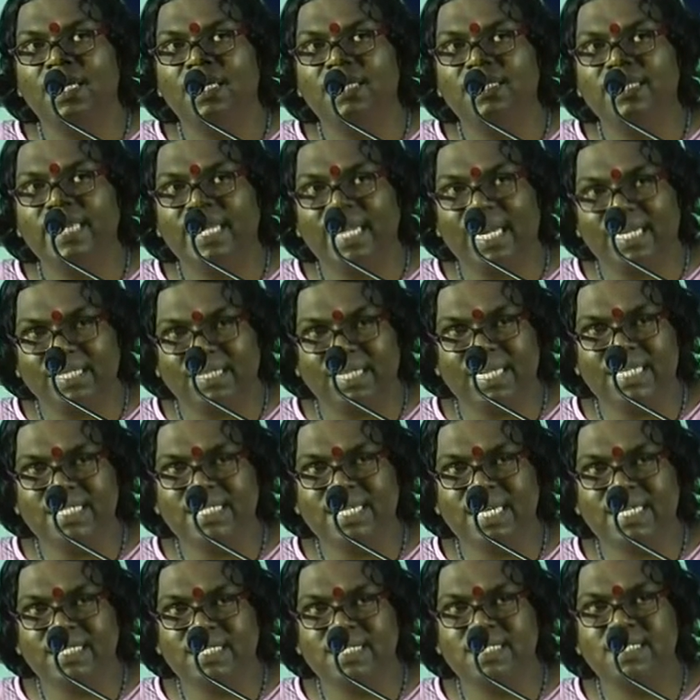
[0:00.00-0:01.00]
There are 3
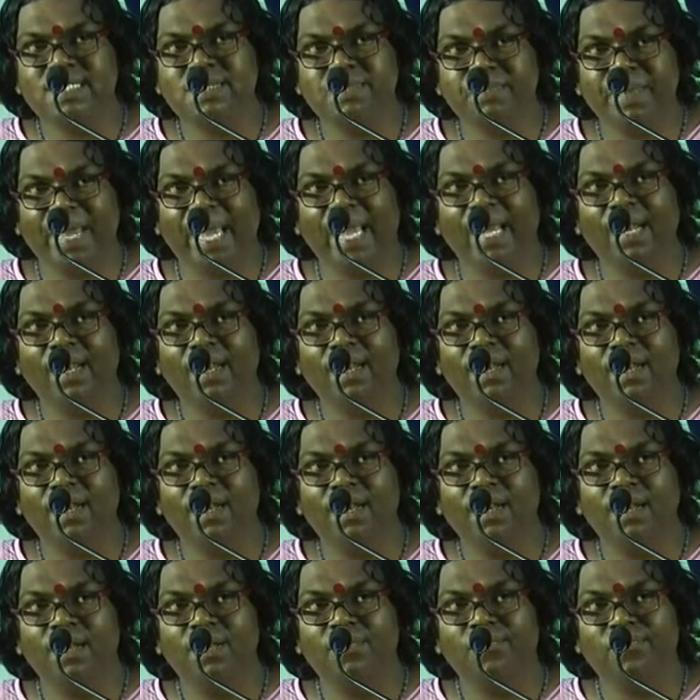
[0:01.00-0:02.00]
sexes, male,
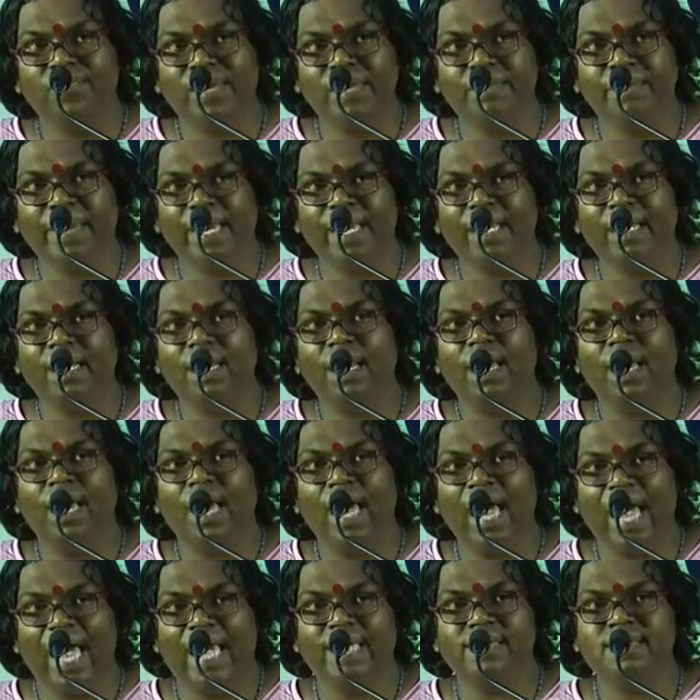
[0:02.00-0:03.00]
female,
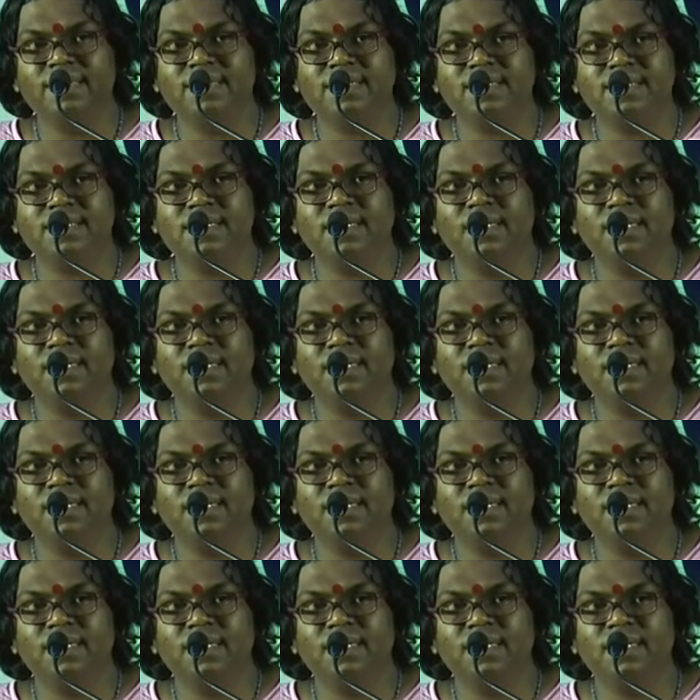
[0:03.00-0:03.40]
and